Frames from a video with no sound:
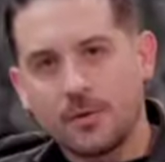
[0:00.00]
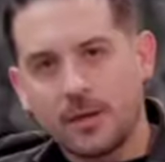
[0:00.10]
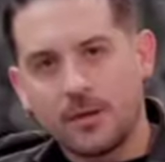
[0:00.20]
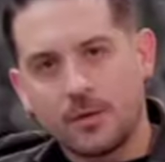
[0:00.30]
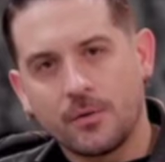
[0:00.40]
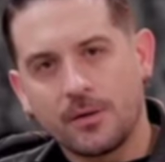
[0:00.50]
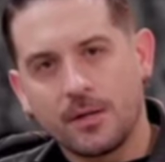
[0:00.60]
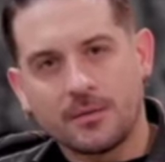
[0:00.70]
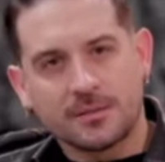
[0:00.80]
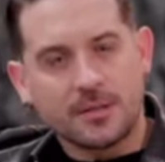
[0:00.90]
and going
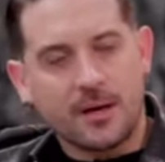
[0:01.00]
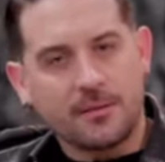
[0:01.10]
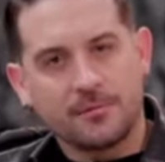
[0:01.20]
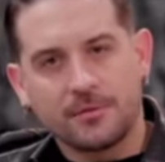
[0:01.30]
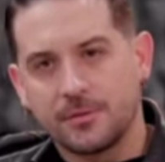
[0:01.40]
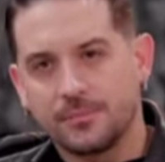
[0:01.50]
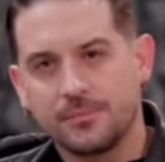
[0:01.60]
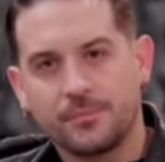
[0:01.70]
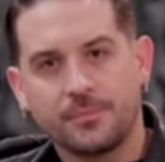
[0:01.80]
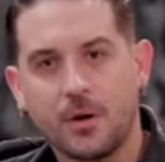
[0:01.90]
nonstop for
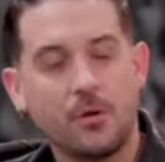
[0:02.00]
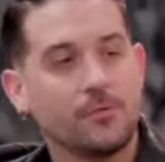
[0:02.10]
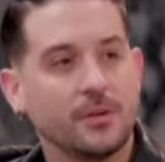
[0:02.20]
over a